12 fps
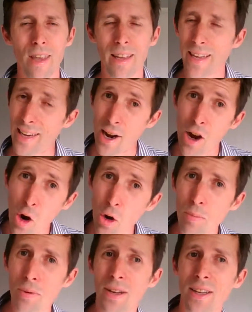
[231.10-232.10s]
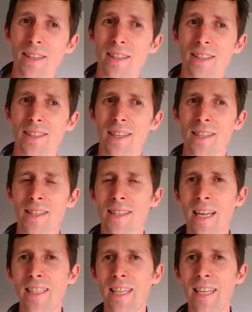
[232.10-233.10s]
And our hope doesn't
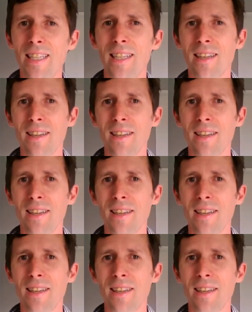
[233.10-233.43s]
stay dead.